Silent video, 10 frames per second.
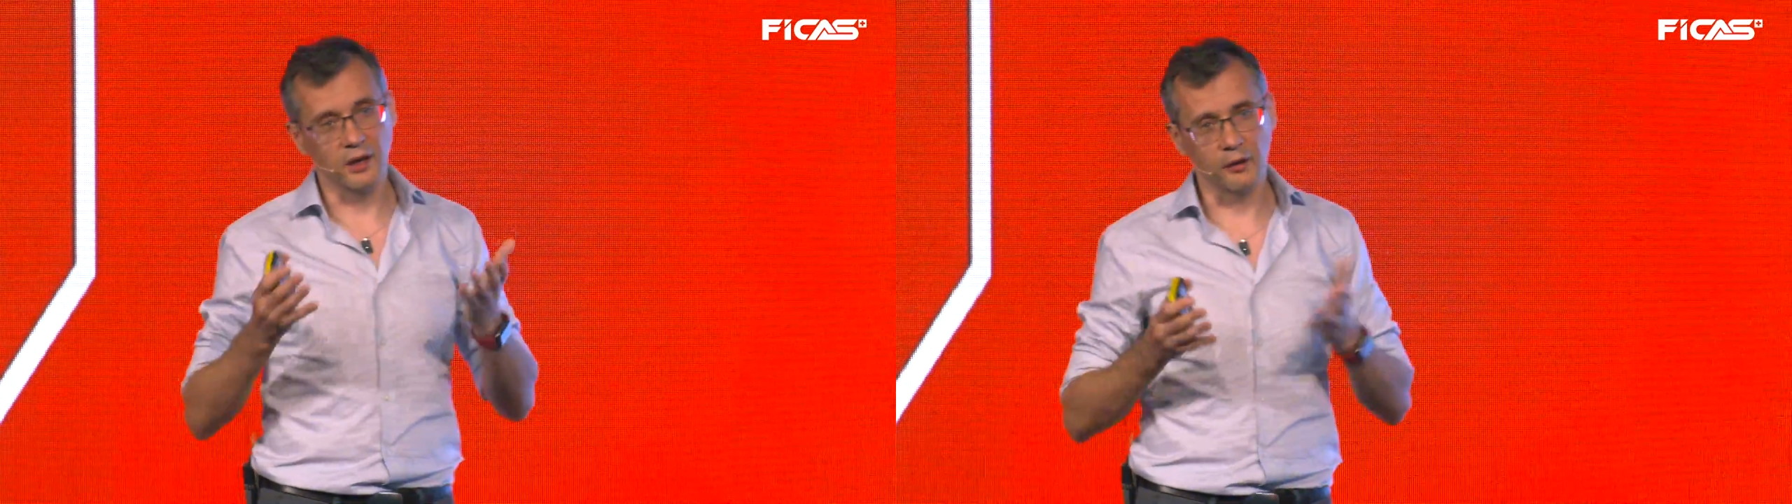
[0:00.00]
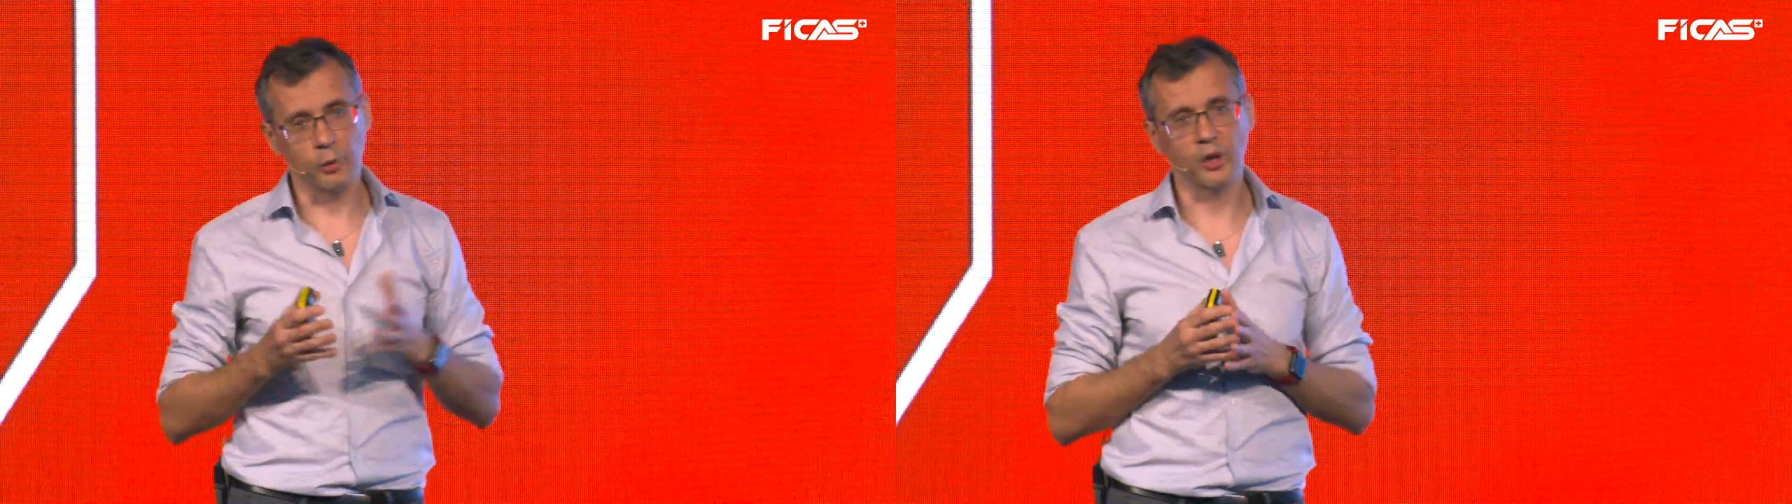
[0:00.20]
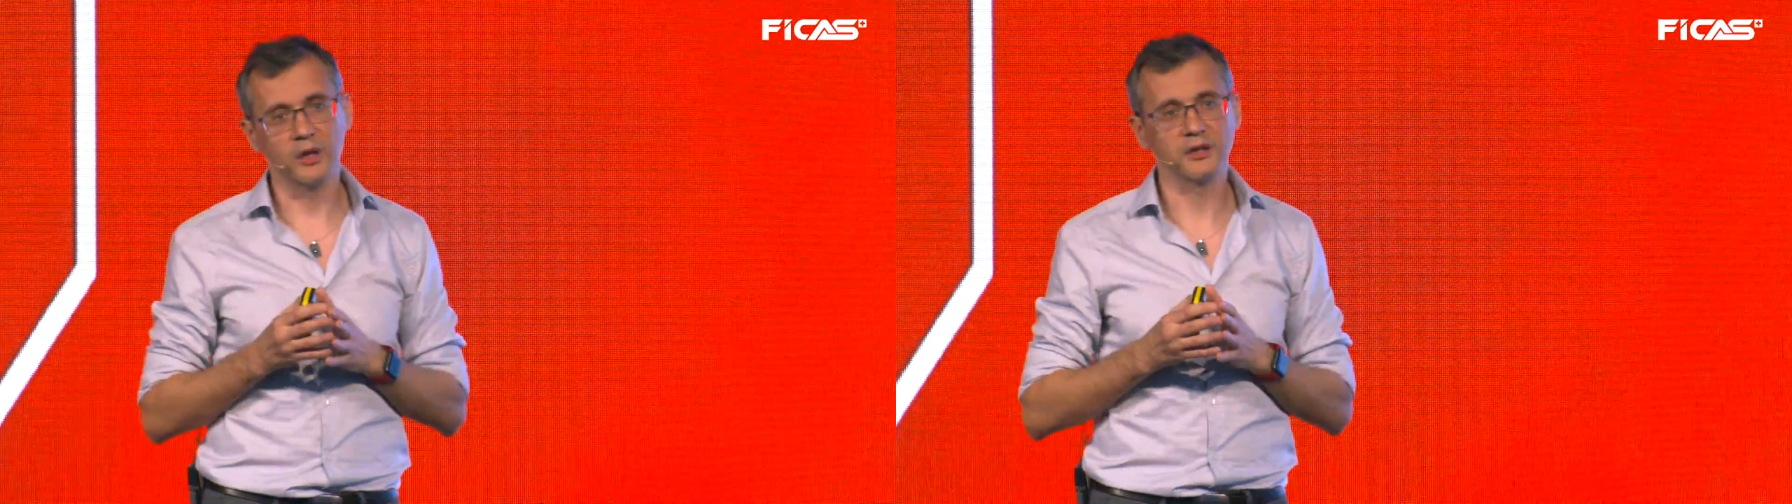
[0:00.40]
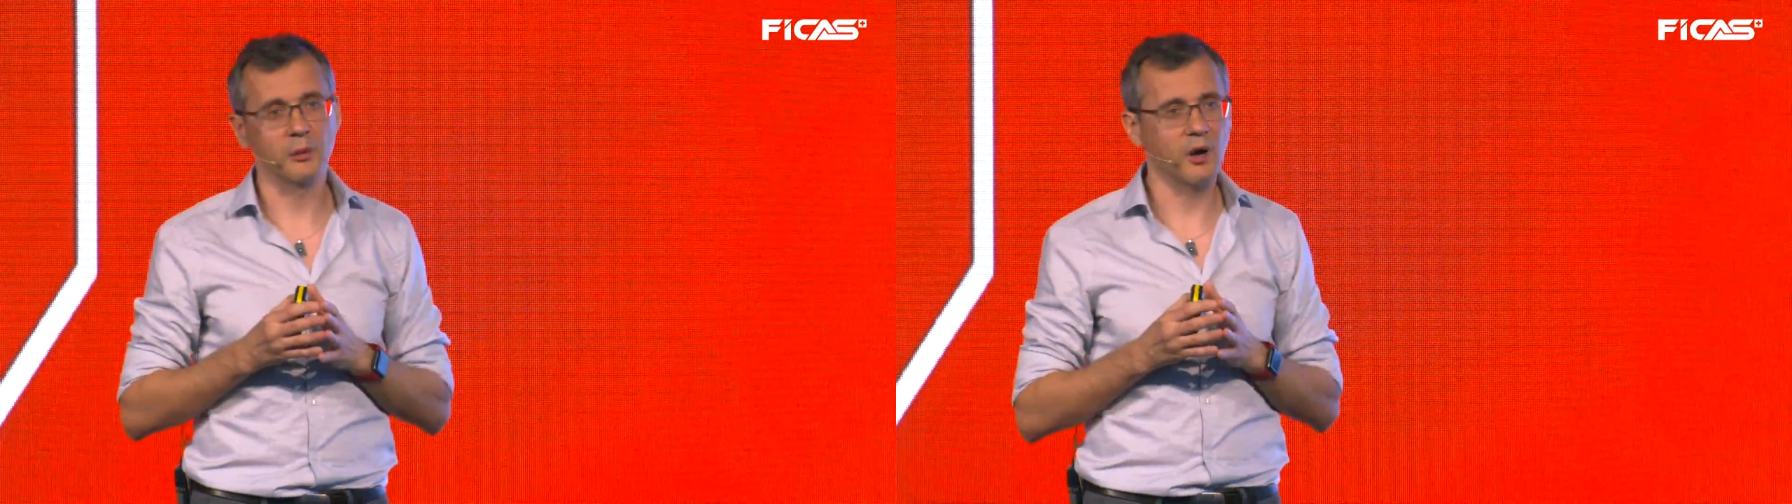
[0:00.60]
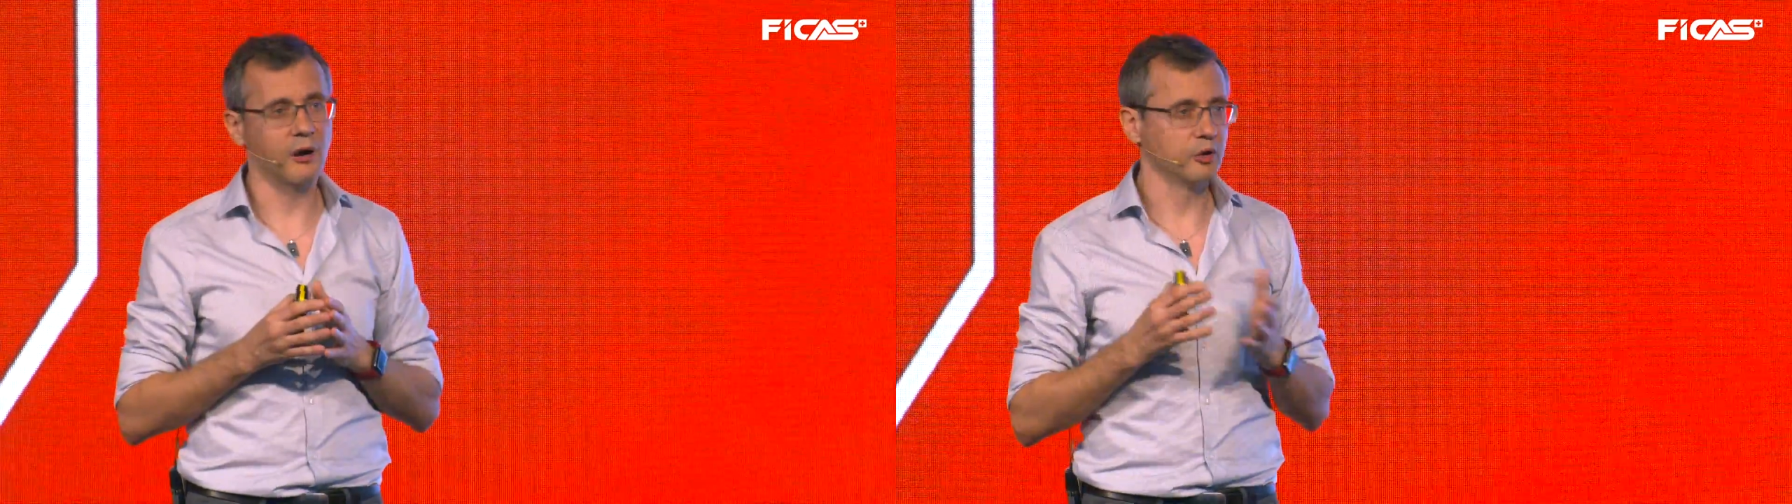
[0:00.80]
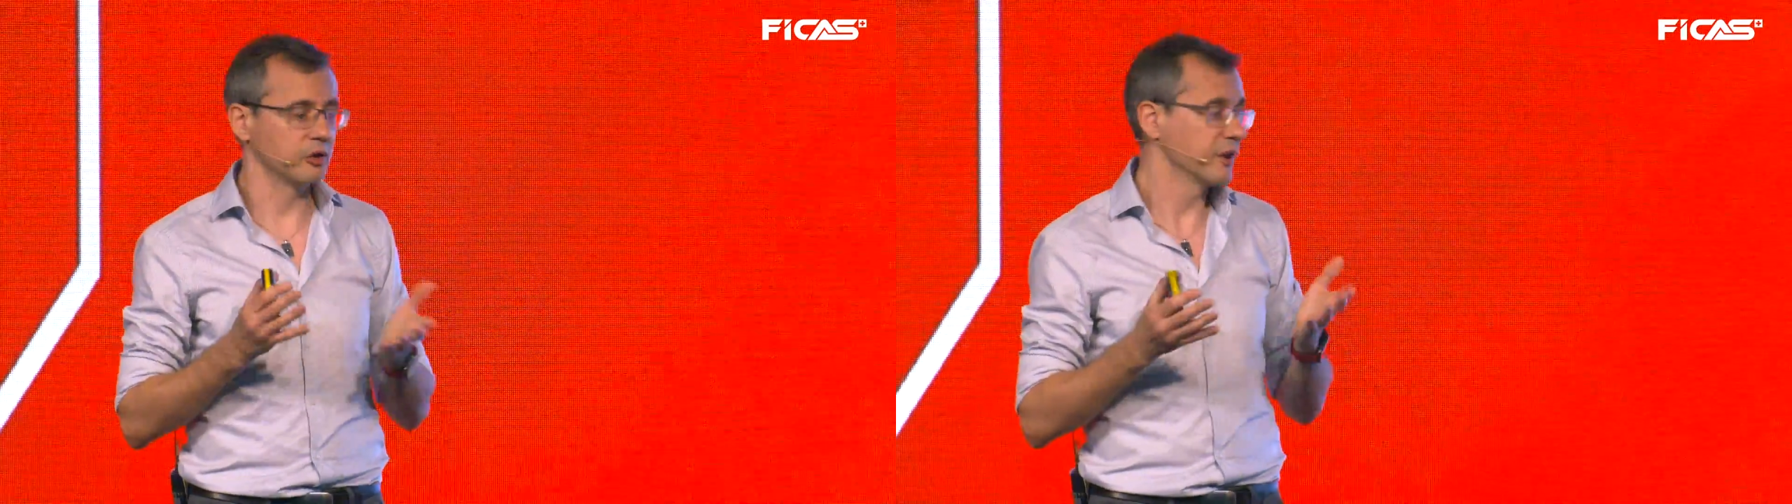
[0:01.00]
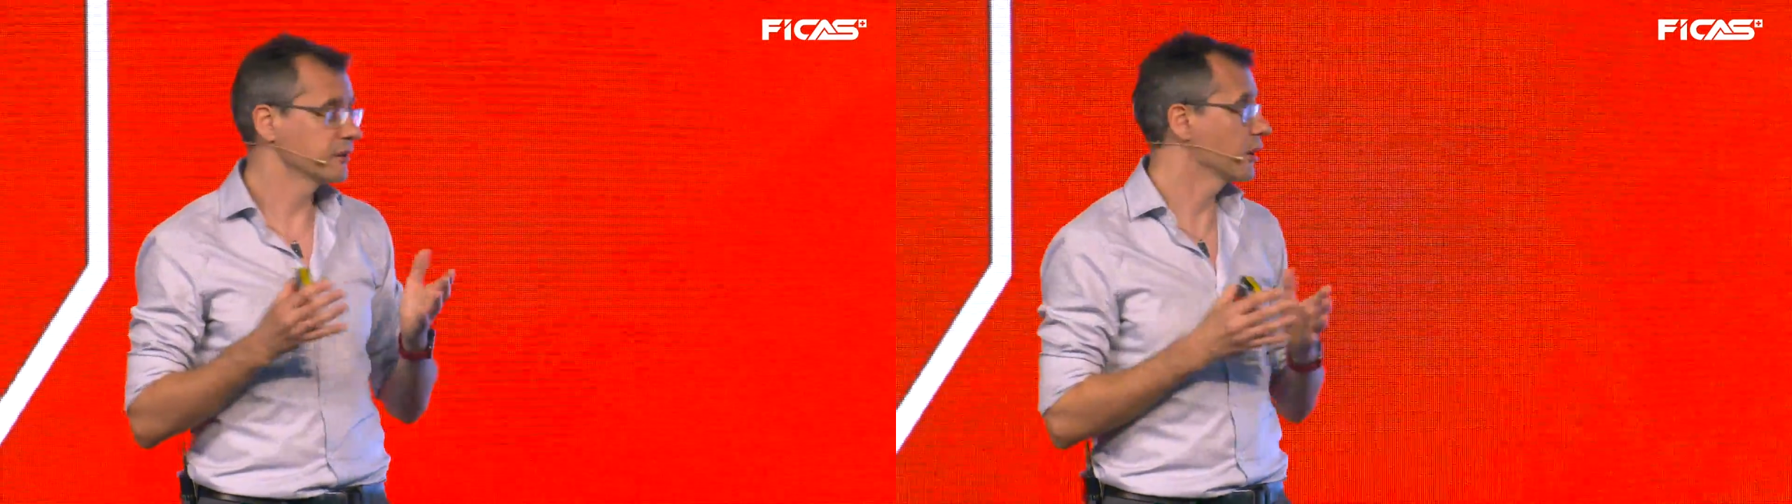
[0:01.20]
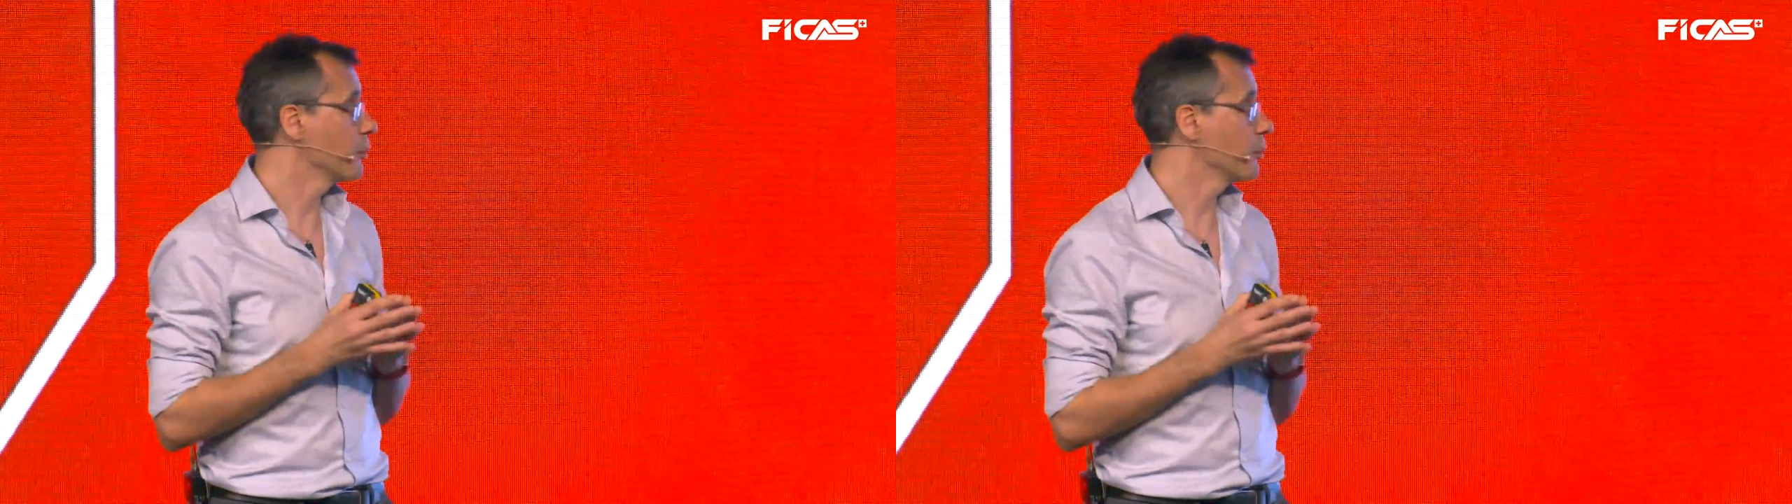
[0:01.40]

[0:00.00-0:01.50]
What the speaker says: equivalent amount or necessary